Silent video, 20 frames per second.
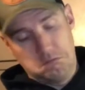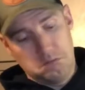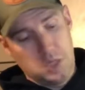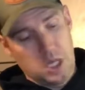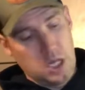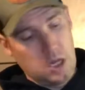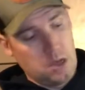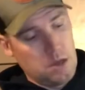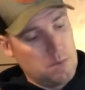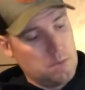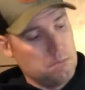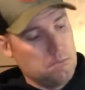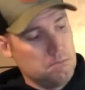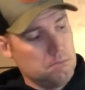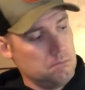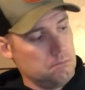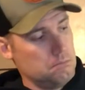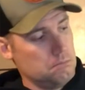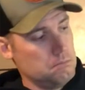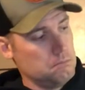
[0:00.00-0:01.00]

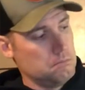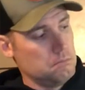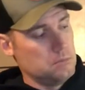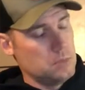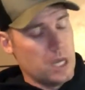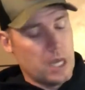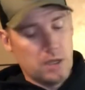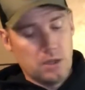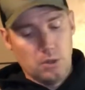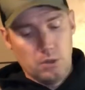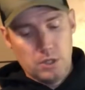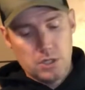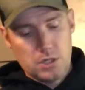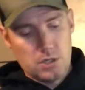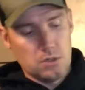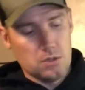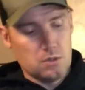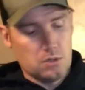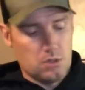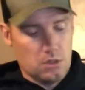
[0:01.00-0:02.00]
Had no
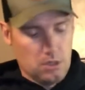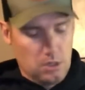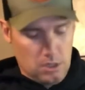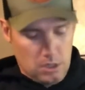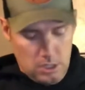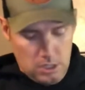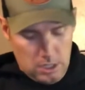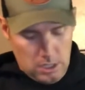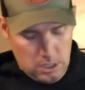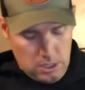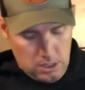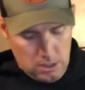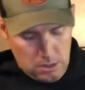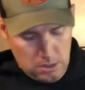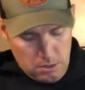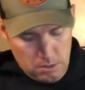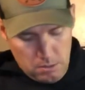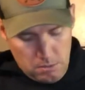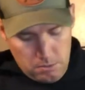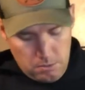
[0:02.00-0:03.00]
issues.
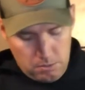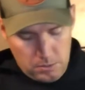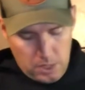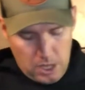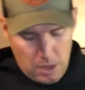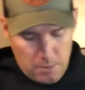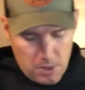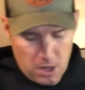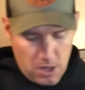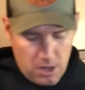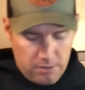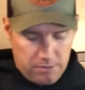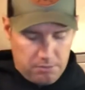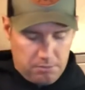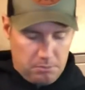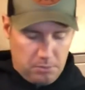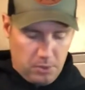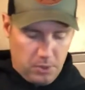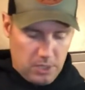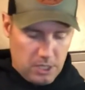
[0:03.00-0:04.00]
Came
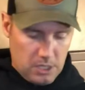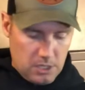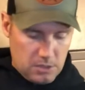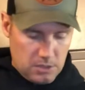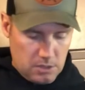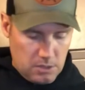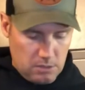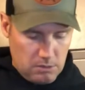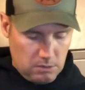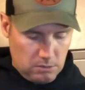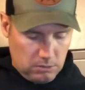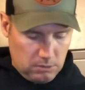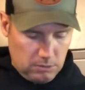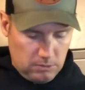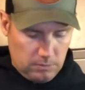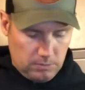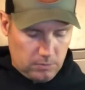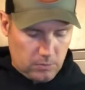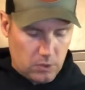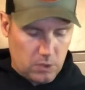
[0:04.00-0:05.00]
off pretty easy.
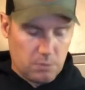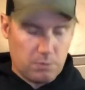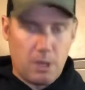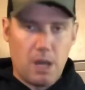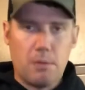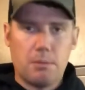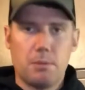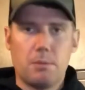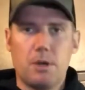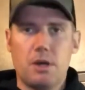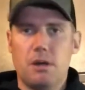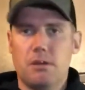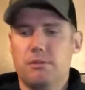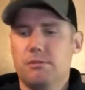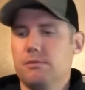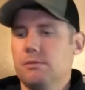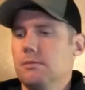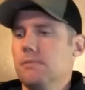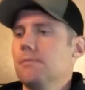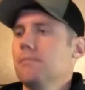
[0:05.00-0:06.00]
Just pop them off.
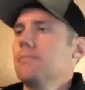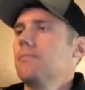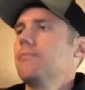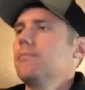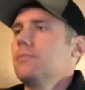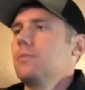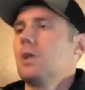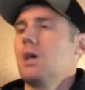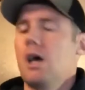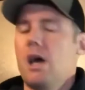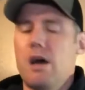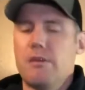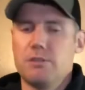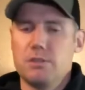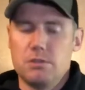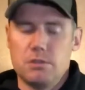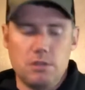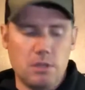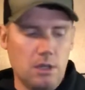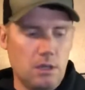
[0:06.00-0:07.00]

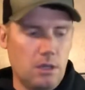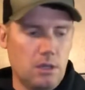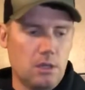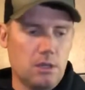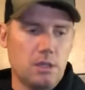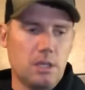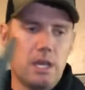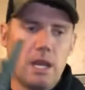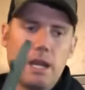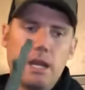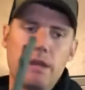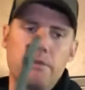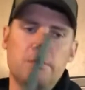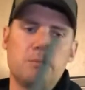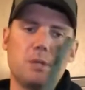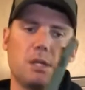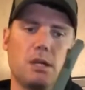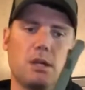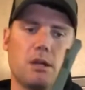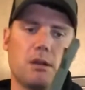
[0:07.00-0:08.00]
Obviously, you kind of have to
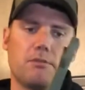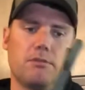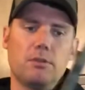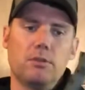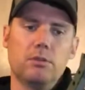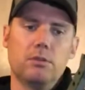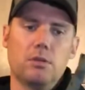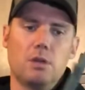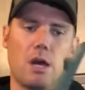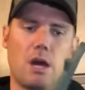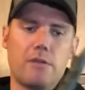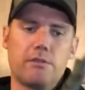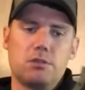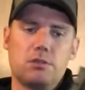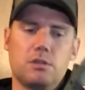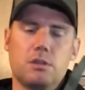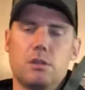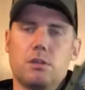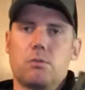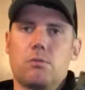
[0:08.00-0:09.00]
be careful.
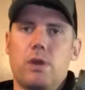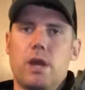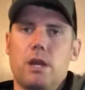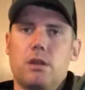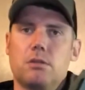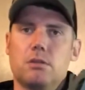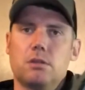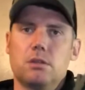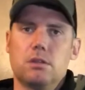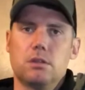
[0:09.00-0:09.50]
Obviously, it can rattle.